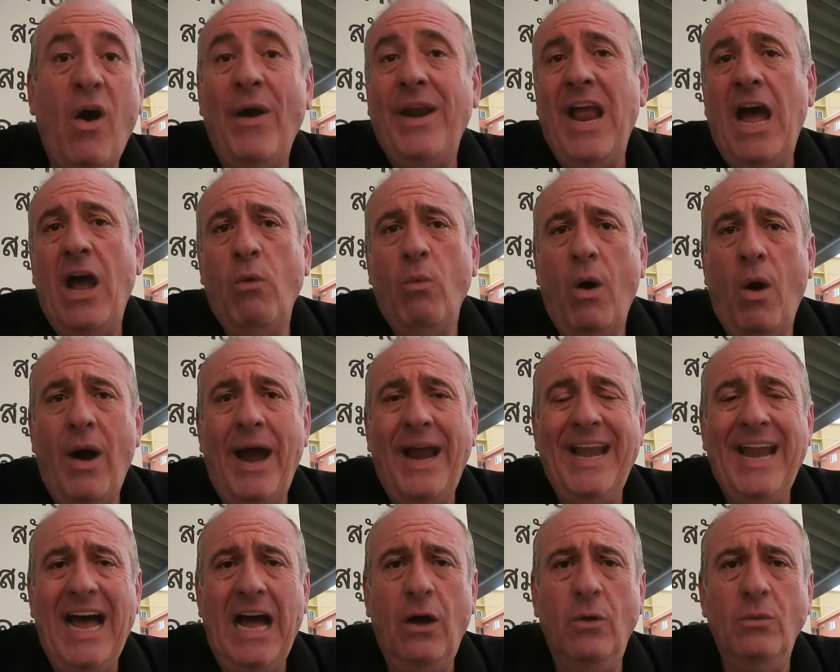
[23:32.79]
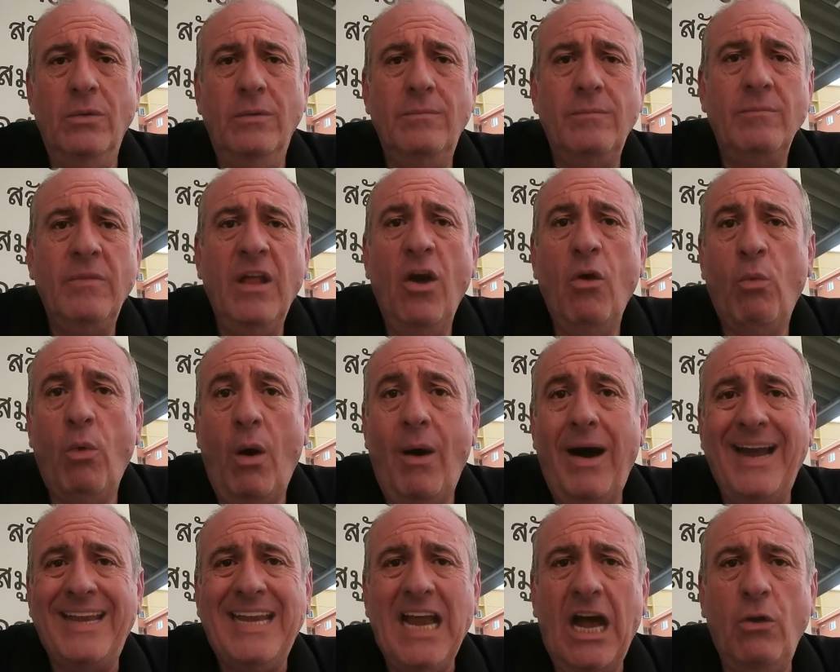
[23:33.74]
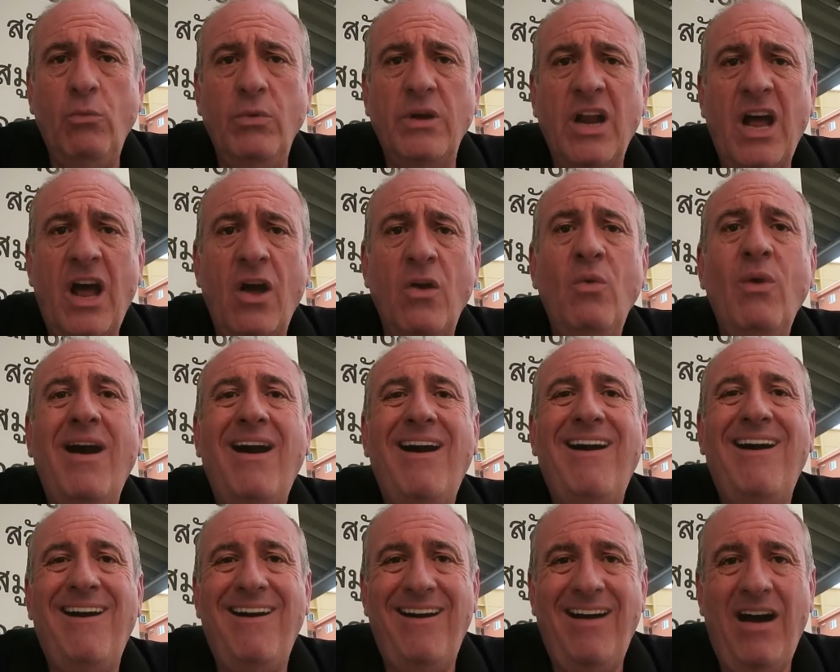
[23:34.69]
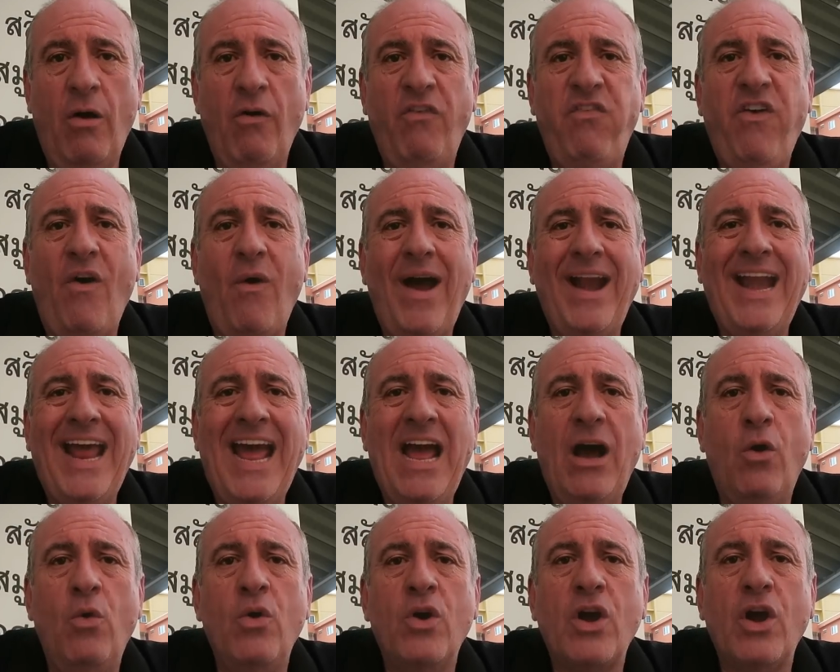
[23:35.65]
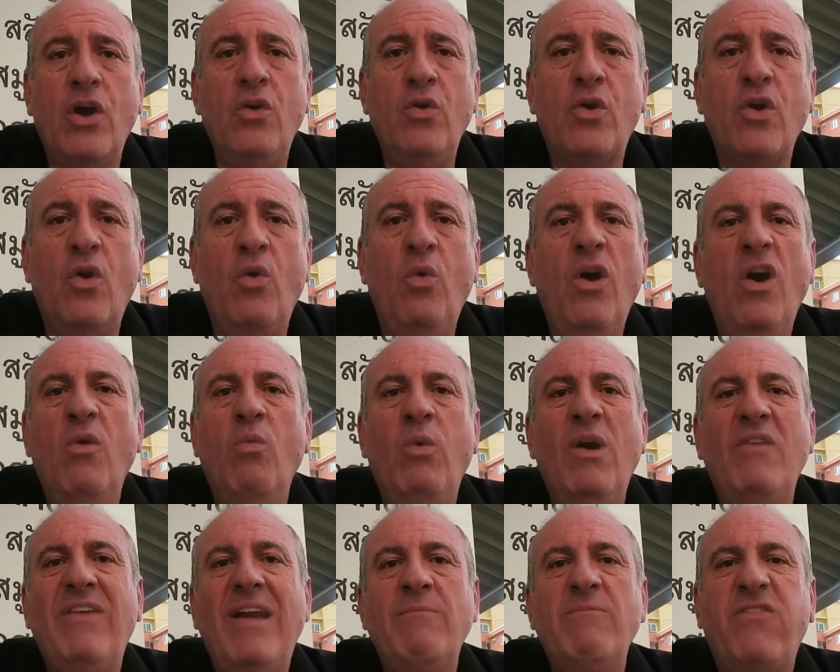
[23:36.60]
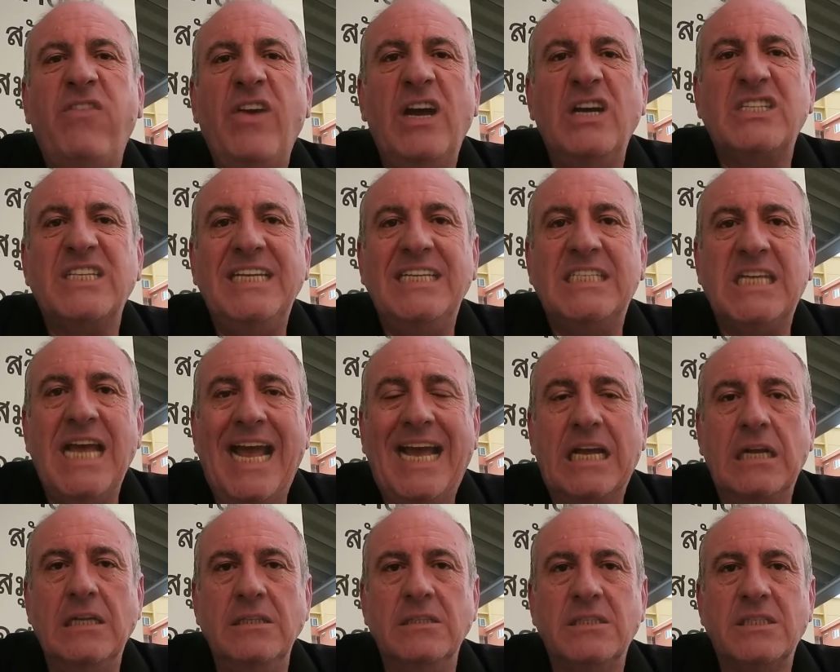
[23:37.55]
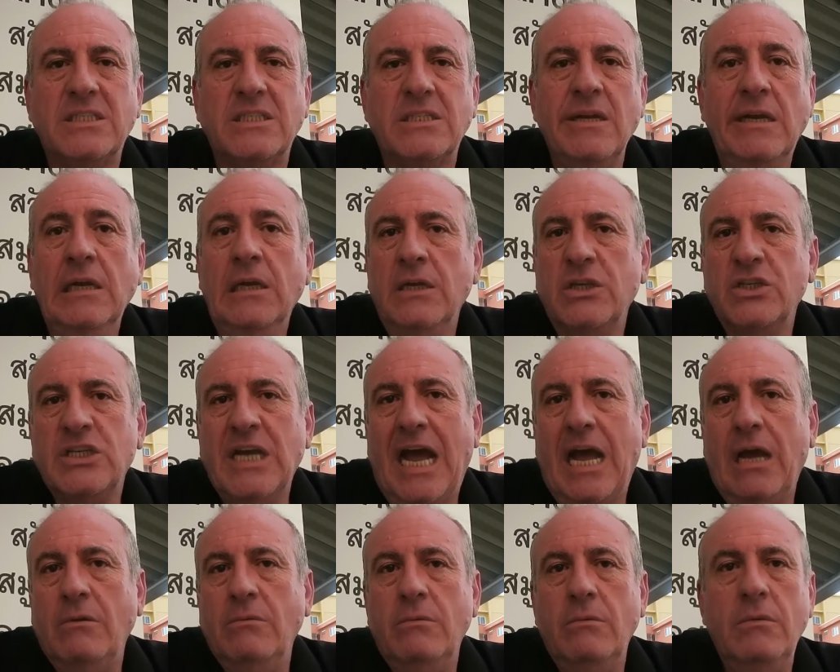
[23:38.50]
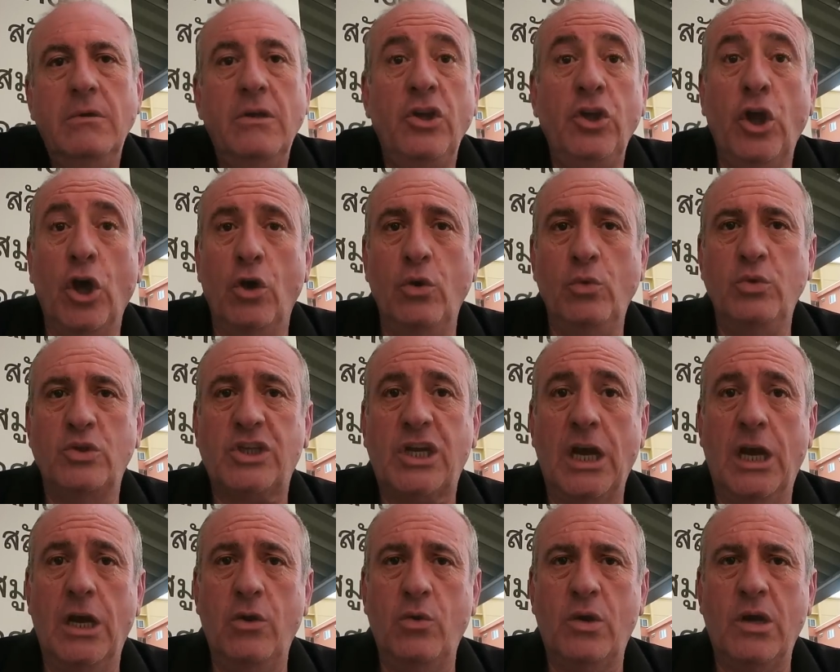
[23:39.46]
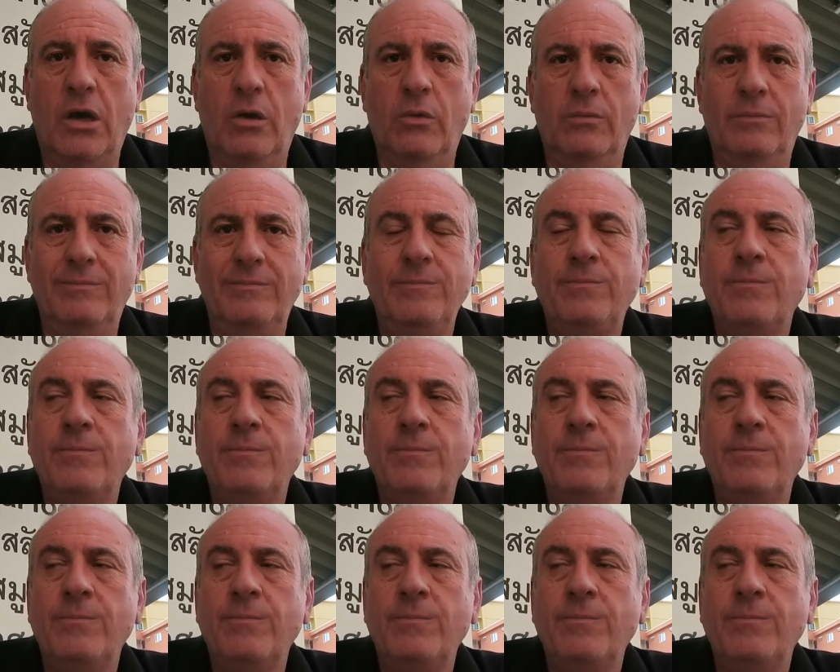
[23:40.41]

I know what I know. What I don't know, I'll find out on Google within 30 seconds. So use Google.